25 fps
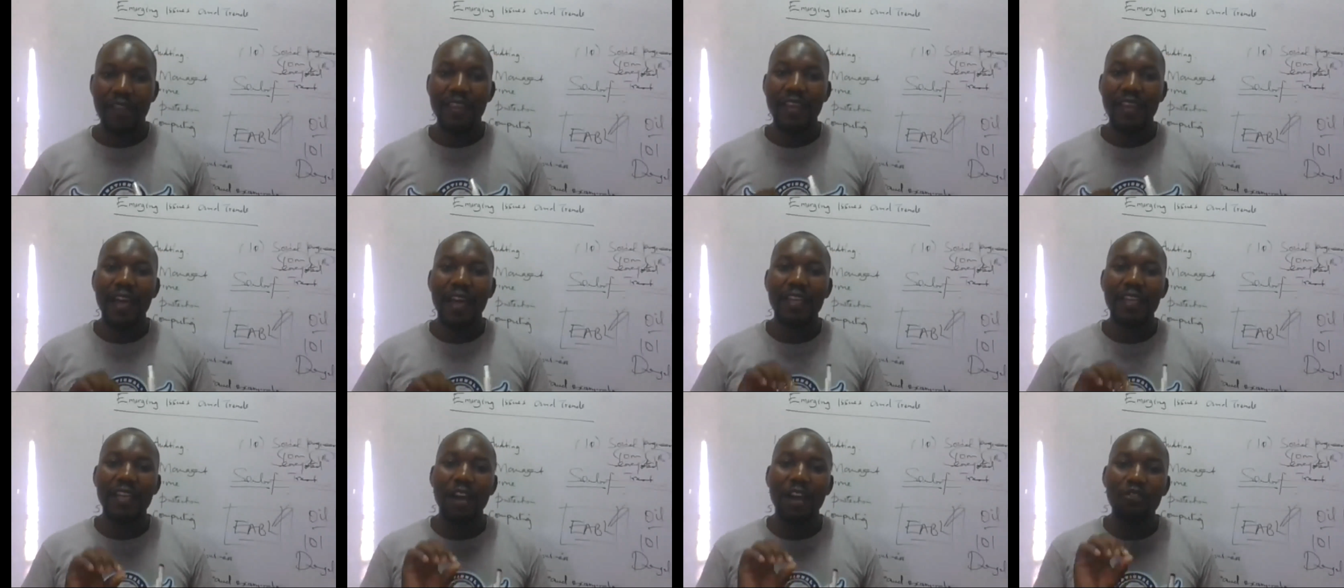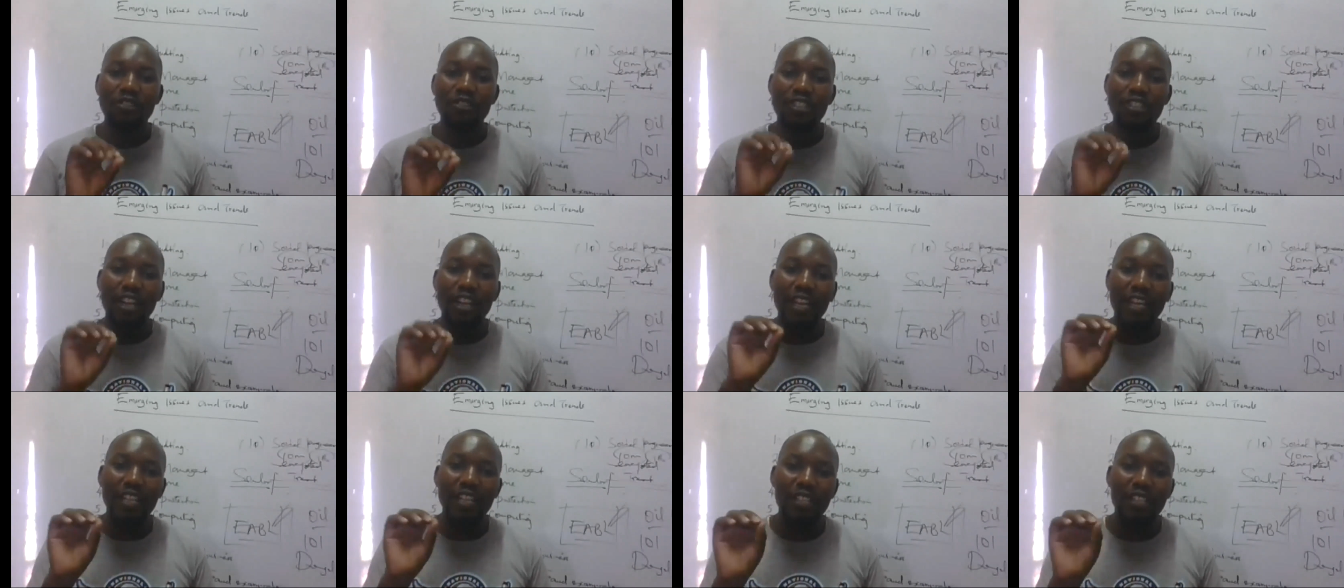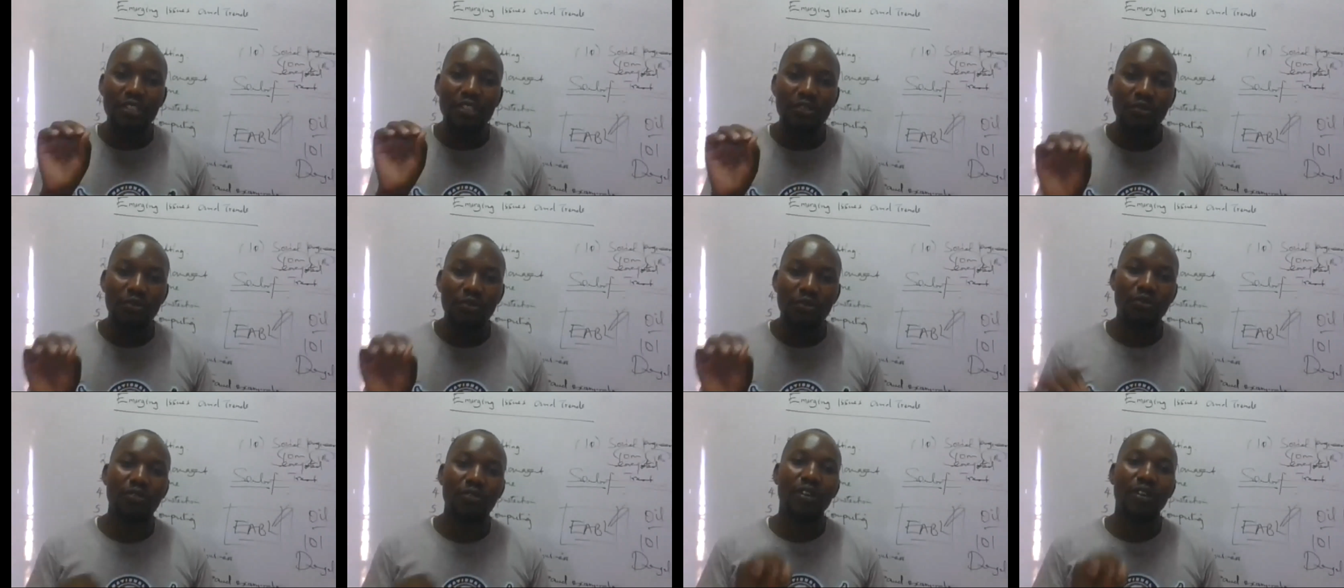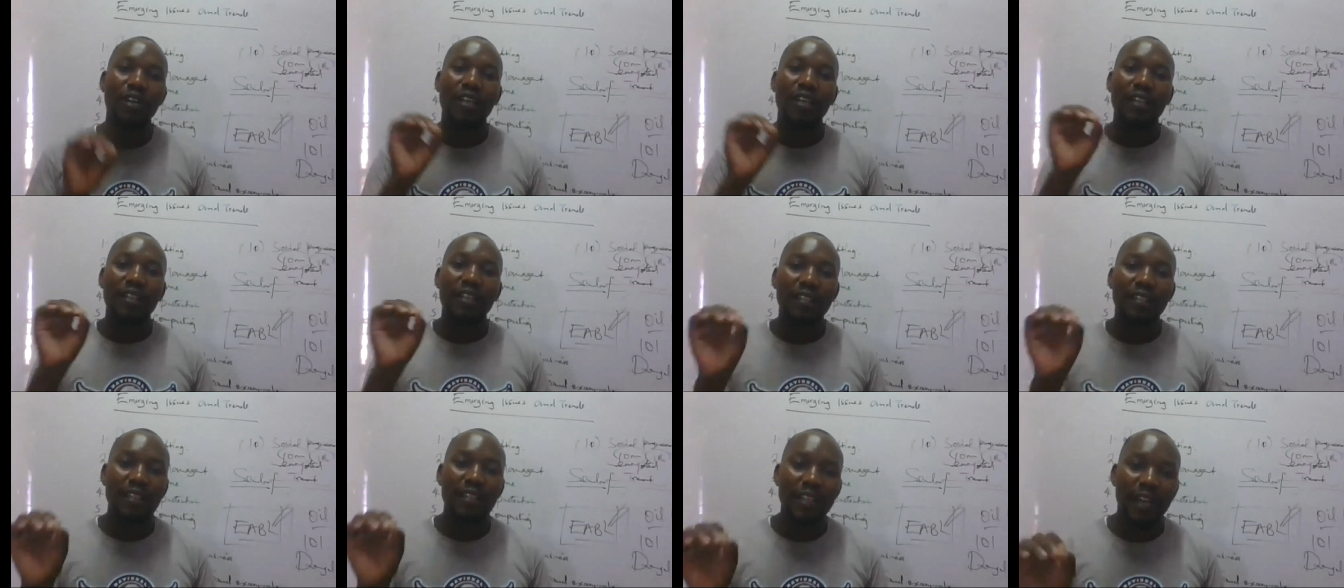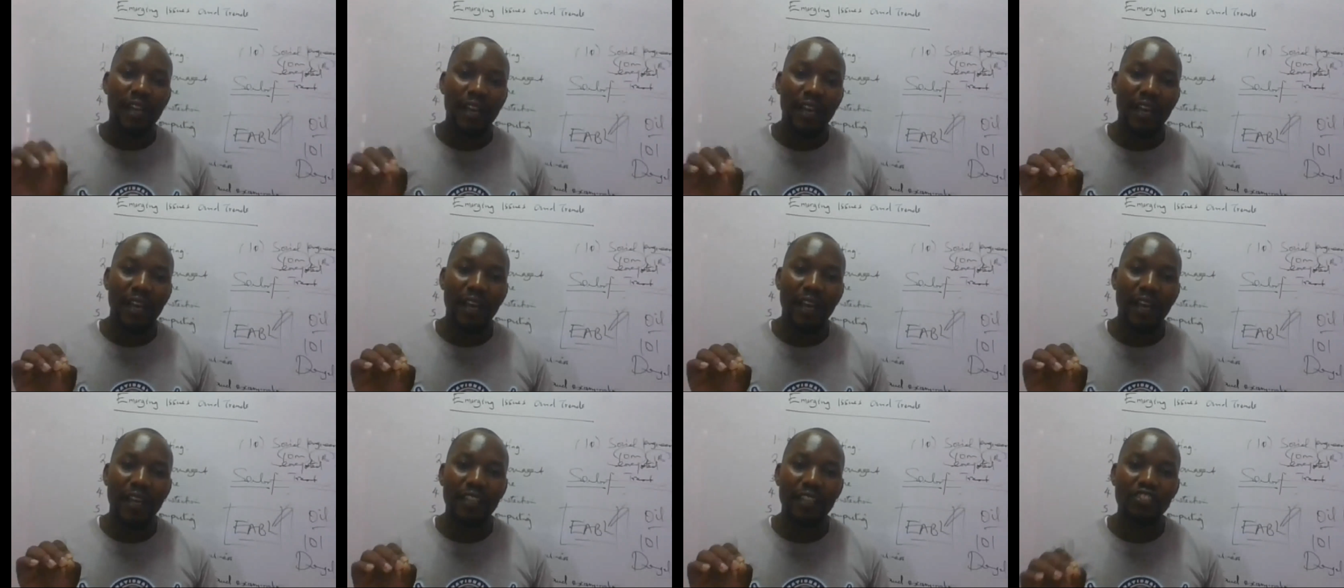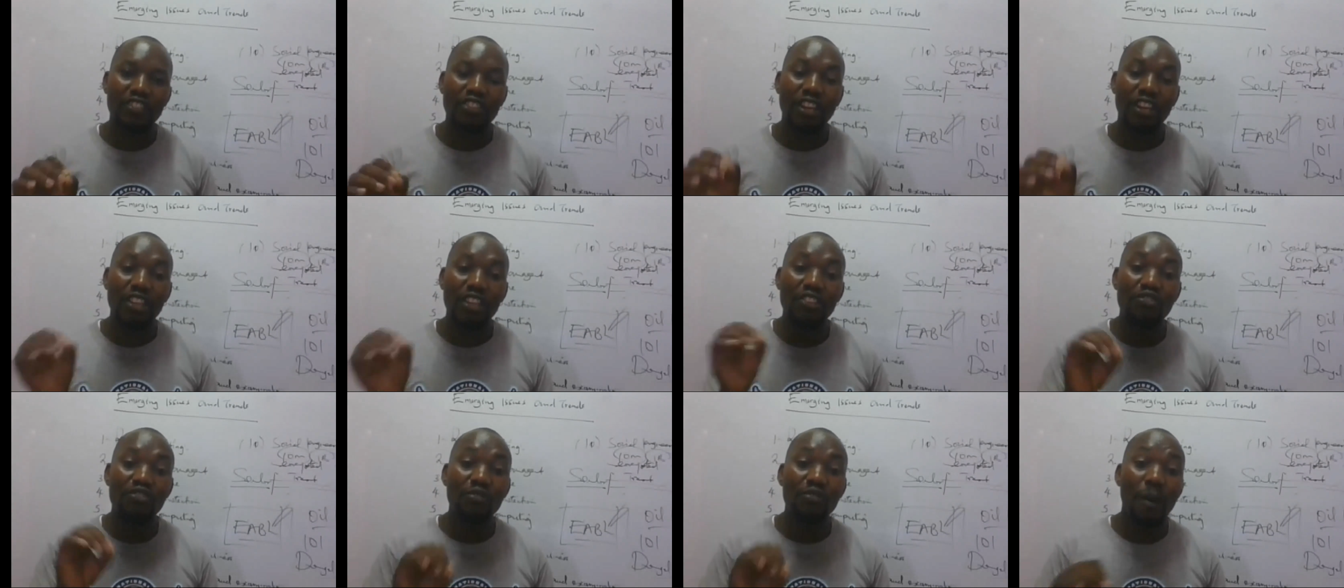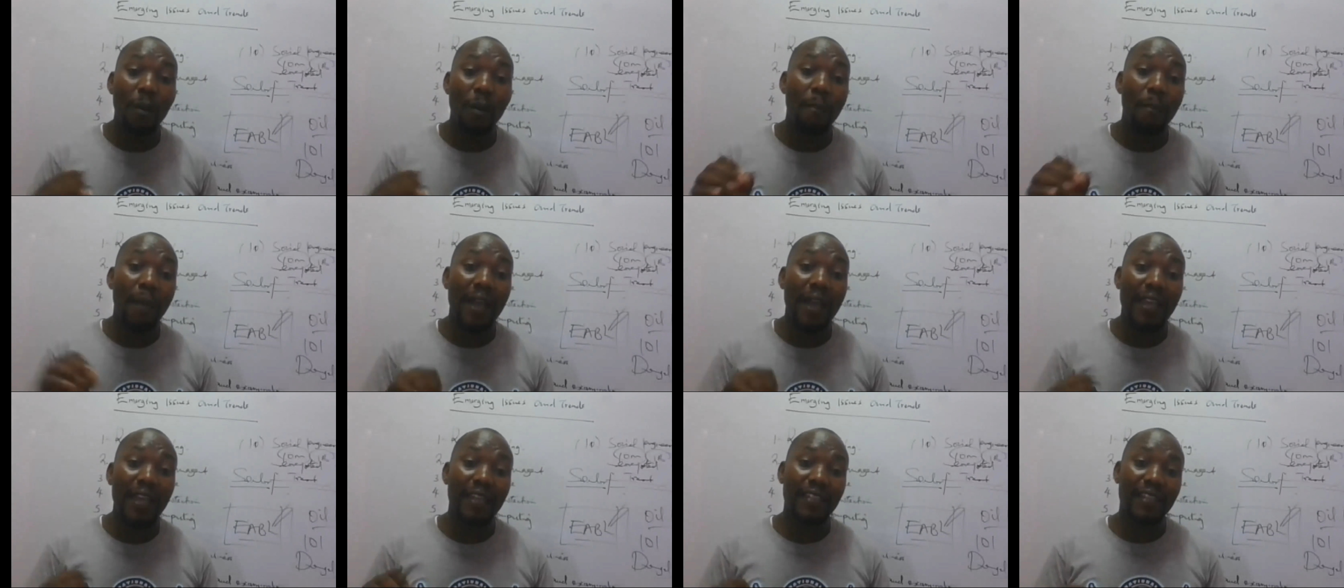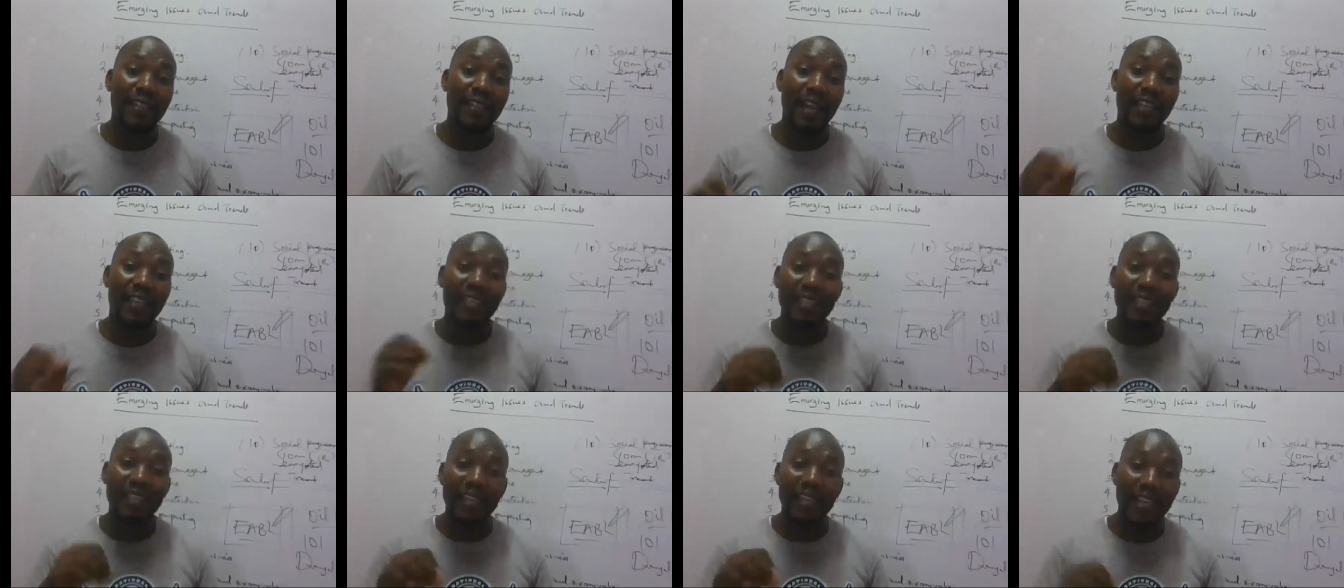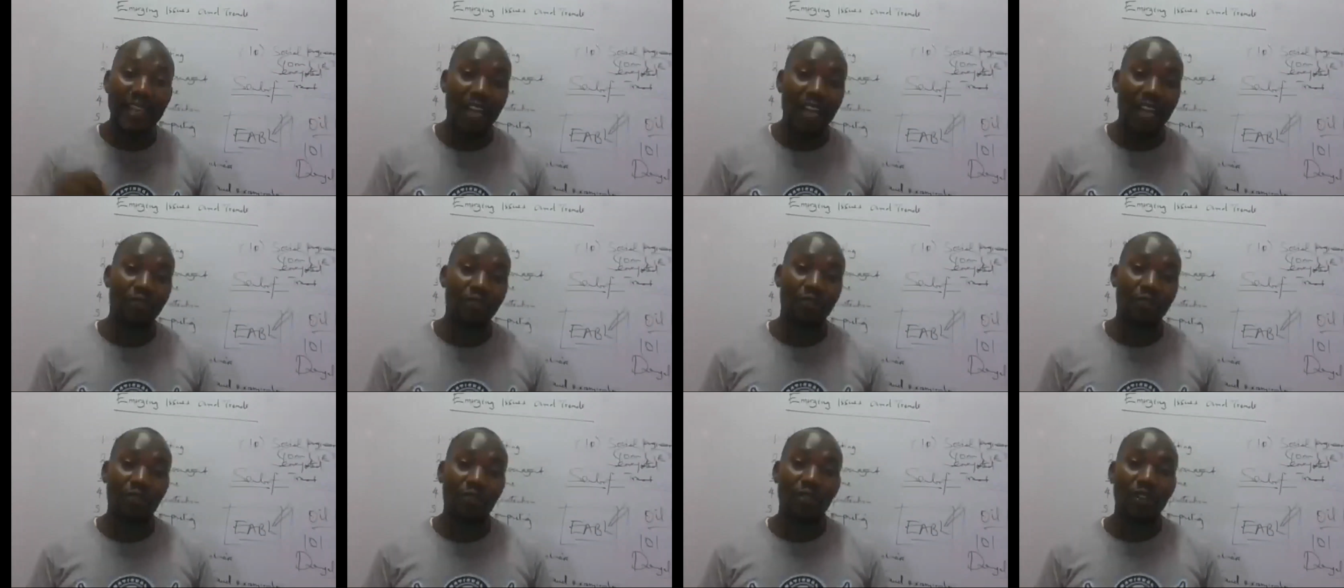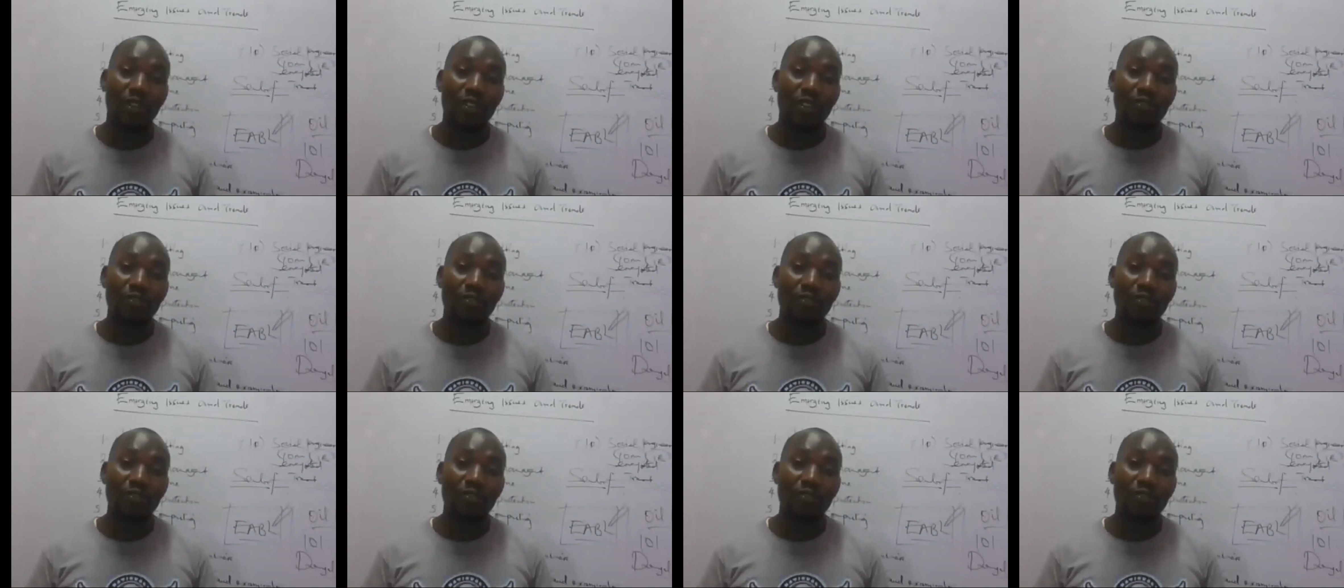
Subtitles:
they are now trying to change your mind, akili yako,